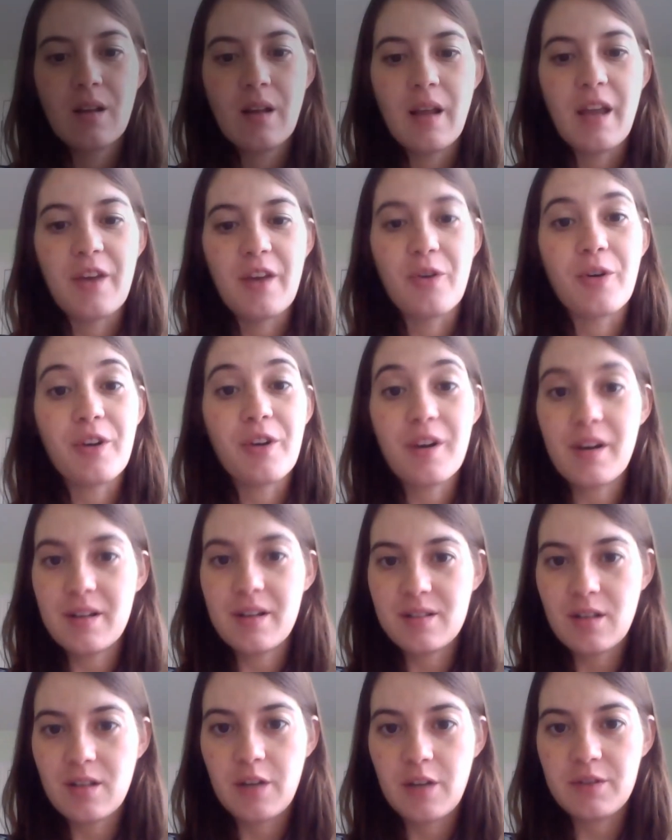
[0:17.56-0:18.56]
In order to
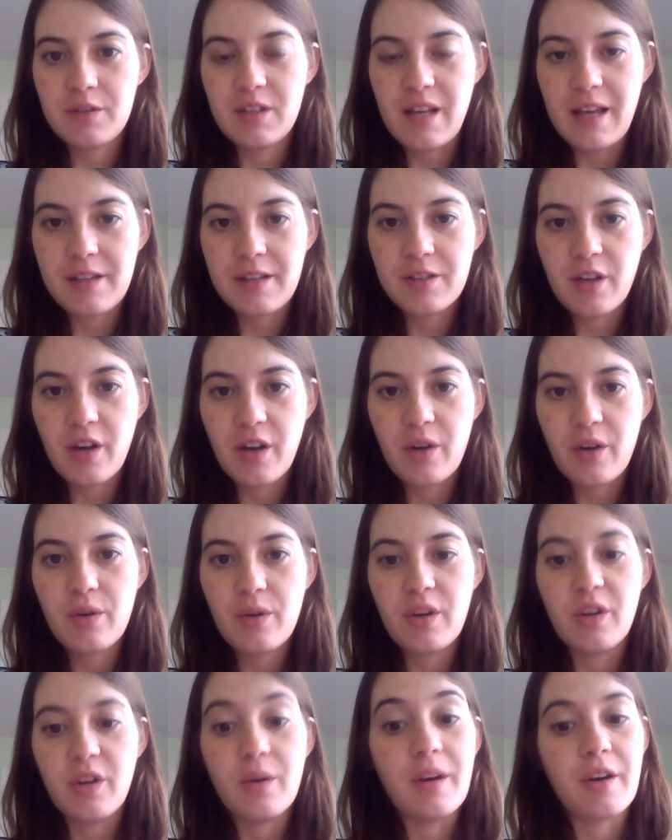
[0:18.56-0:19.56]
solve today's code,
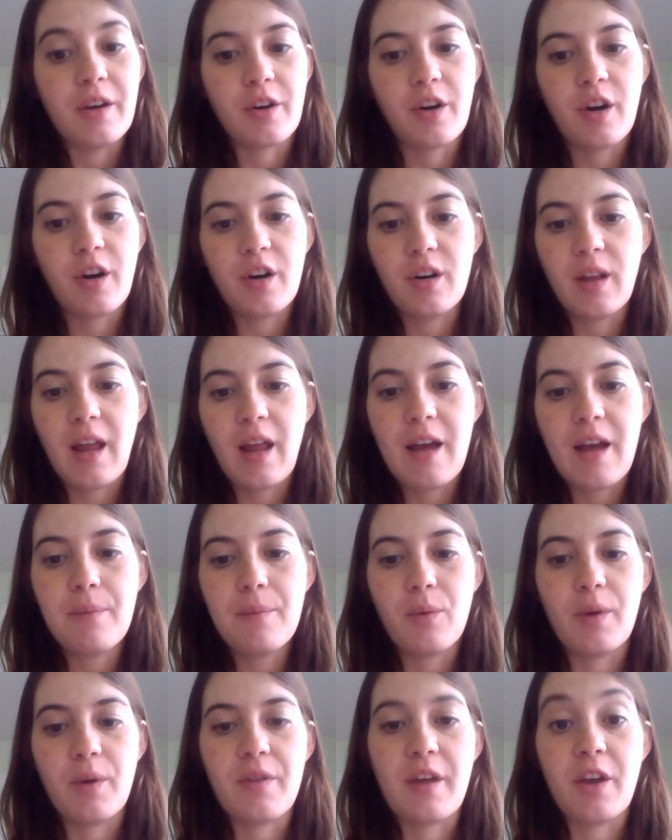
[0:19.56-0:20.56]
you need to curl up
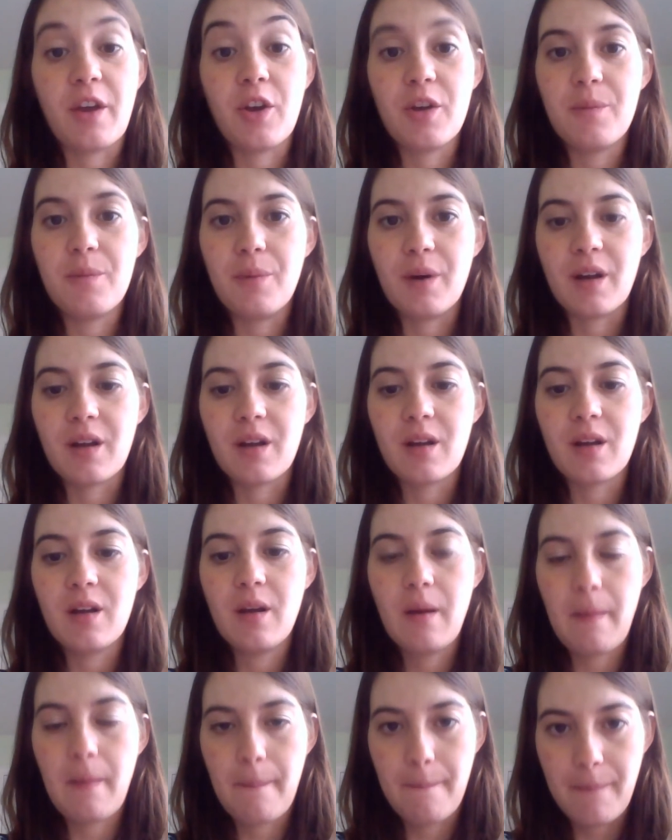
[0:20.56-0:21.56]
with a good book,
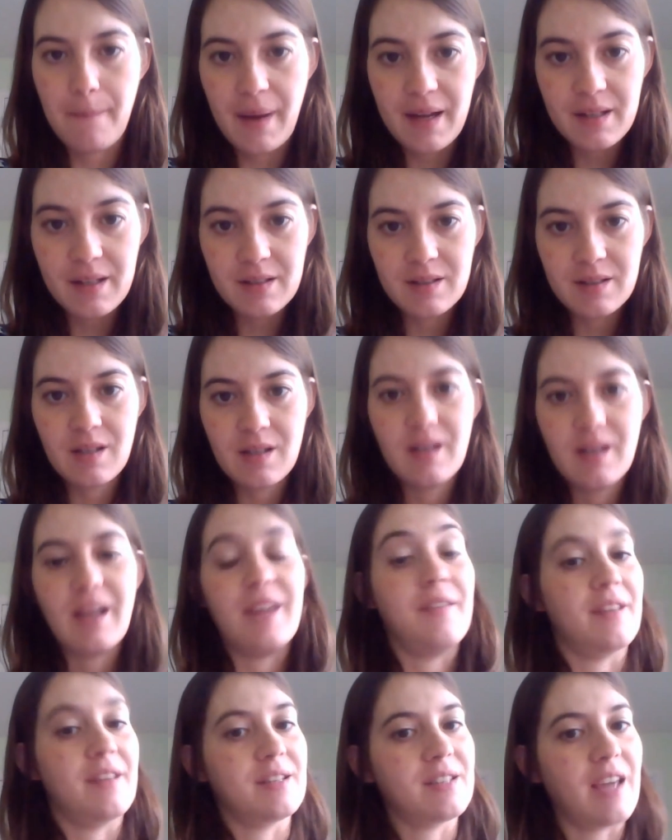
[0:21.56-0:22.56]
but in
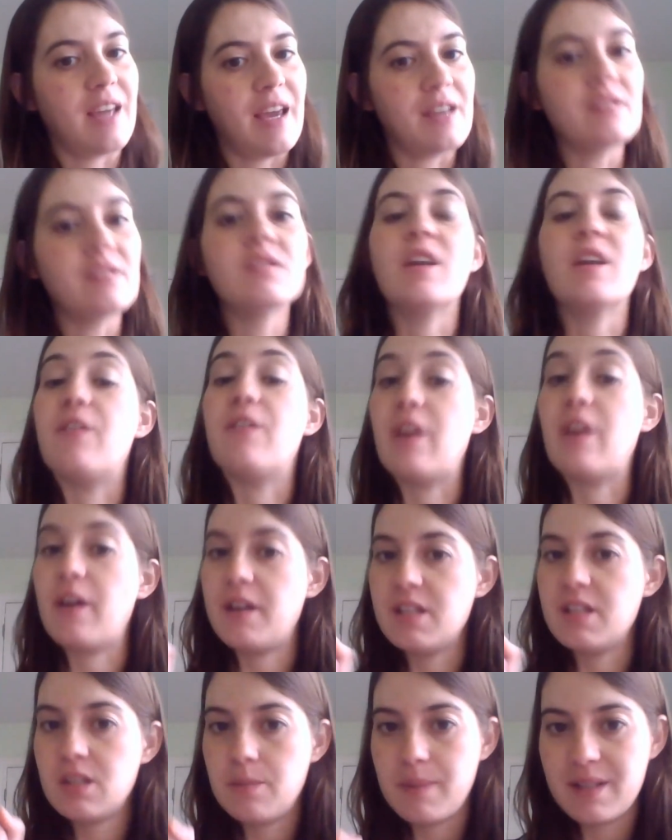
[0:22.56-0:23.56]
this case, a very
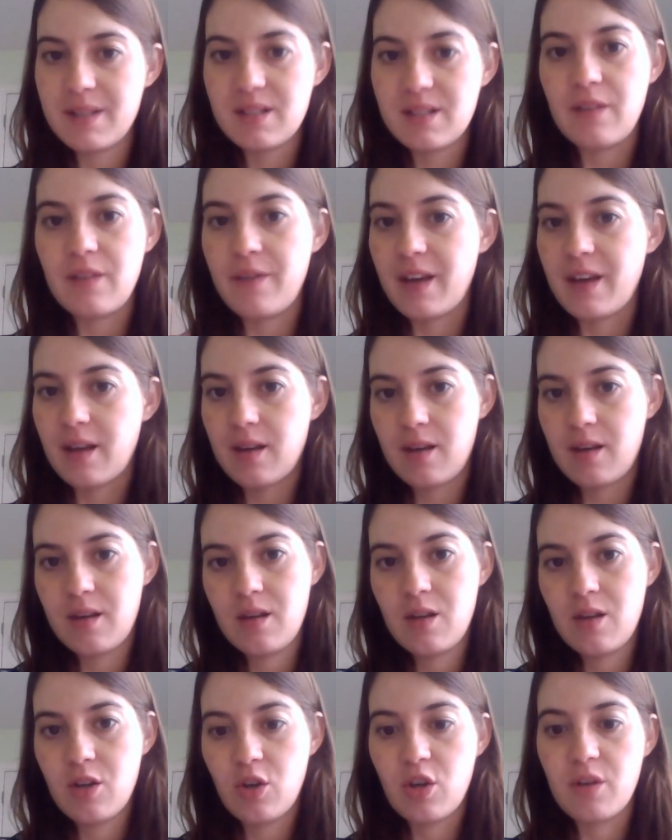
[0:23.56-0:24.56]
specific
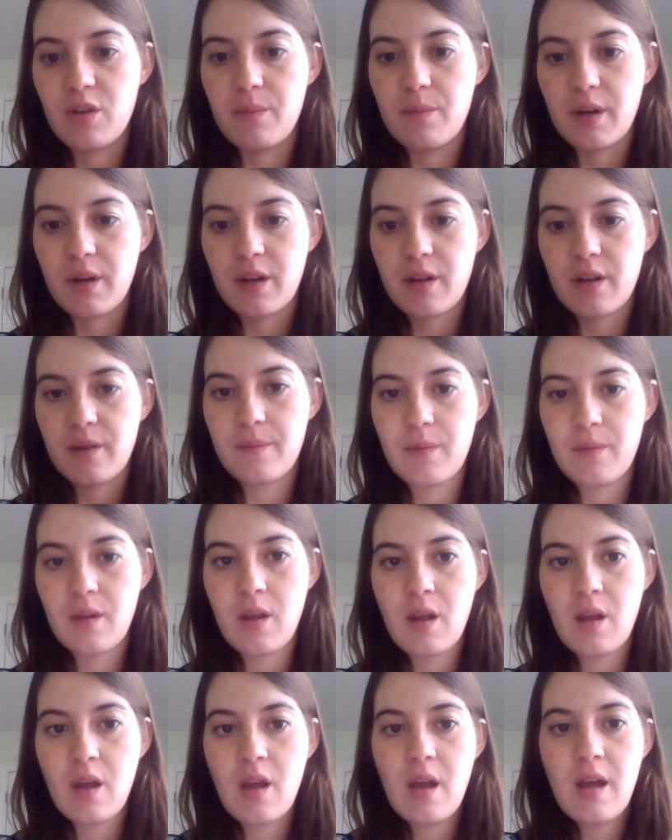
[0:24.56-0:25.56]
good book.
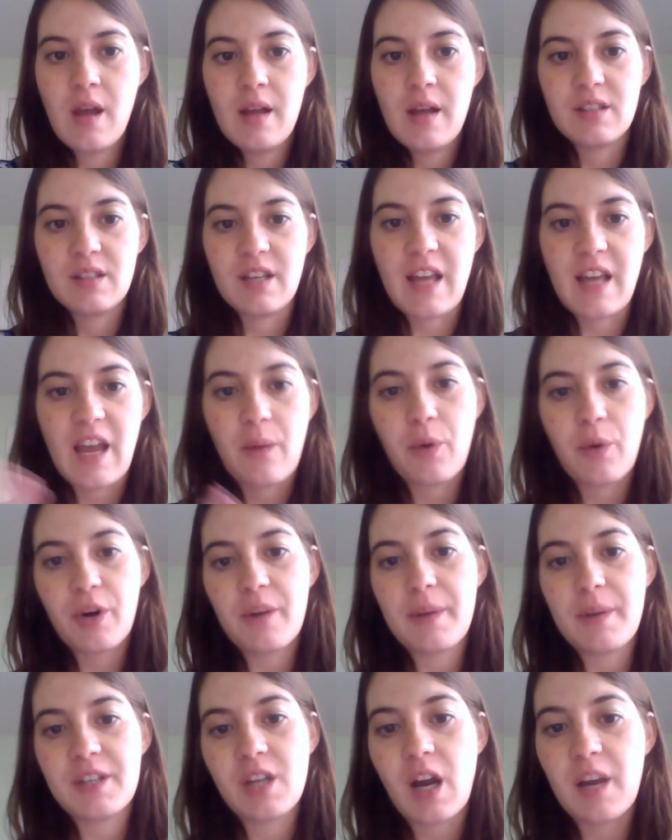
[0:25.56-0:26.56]
Today we're going to
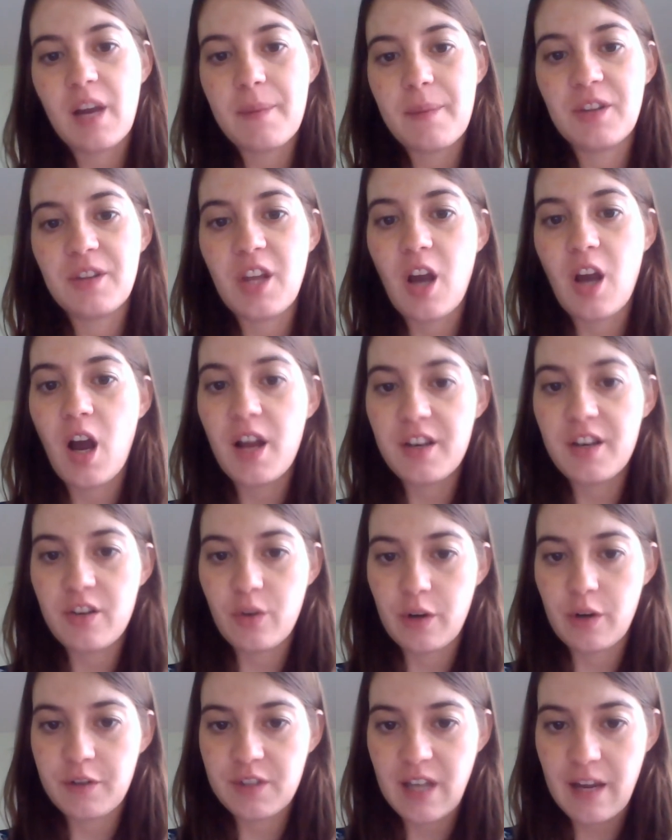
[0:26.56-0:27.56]
be talking about the
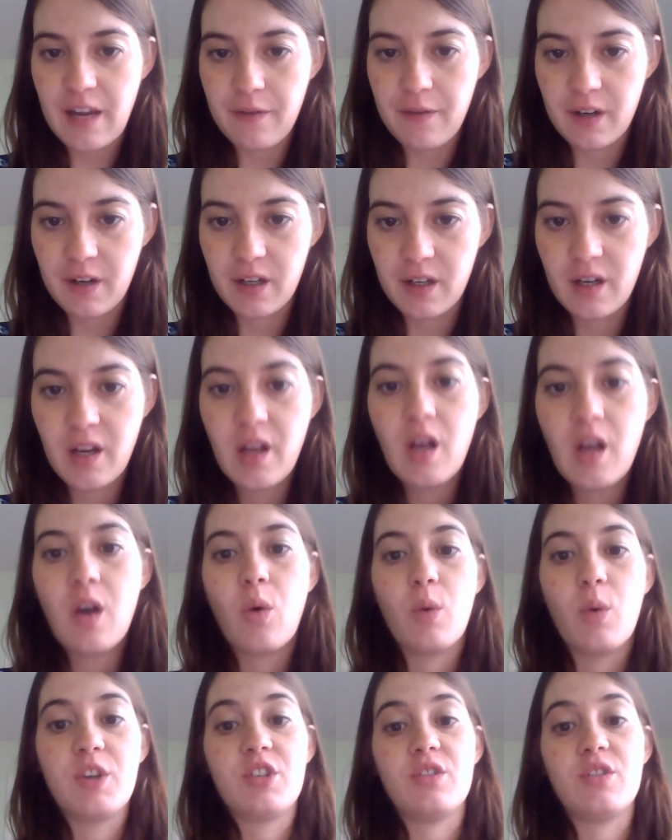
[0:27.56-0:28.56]
Ottendorf cipher,
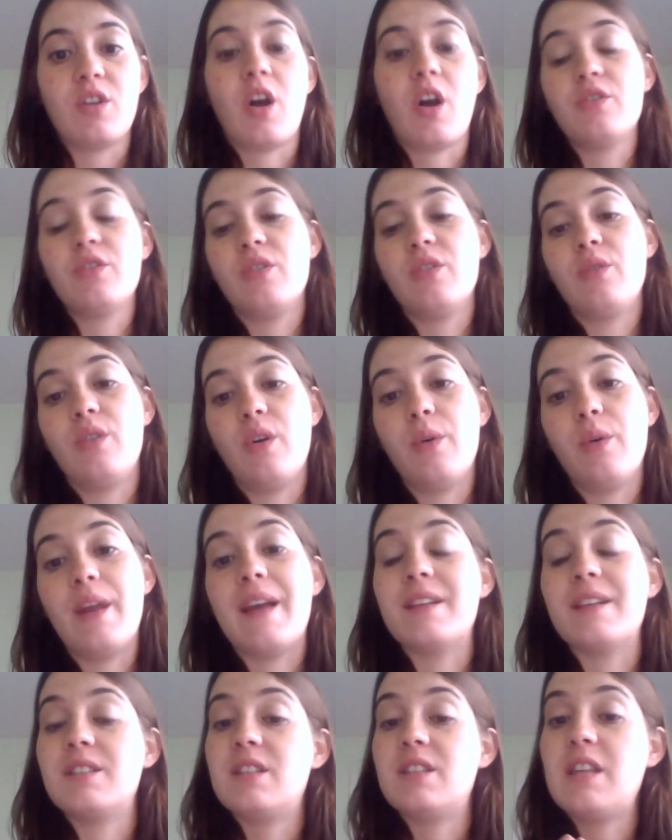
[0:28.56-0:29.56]
which is also known as
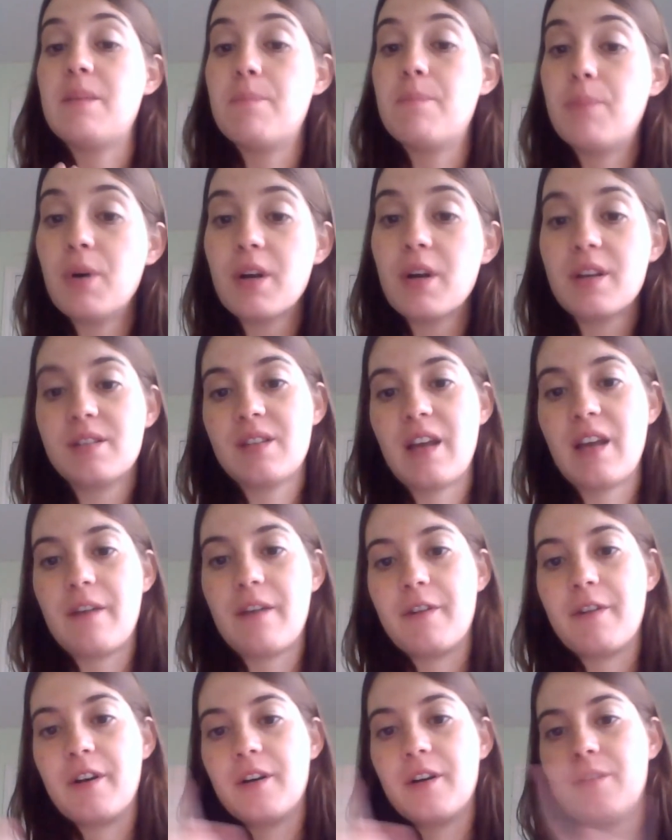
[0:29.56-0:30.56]
the book
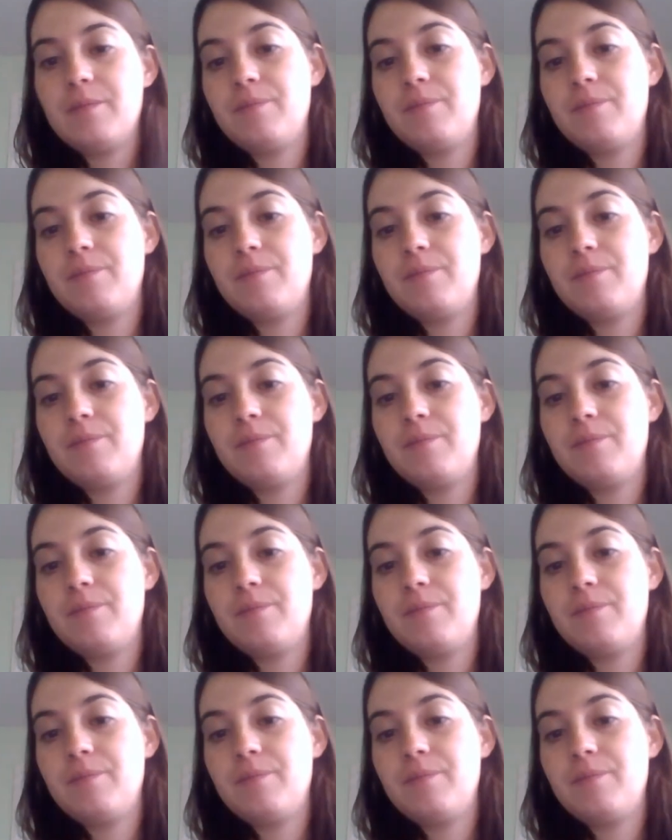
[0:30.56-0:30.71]
cipher.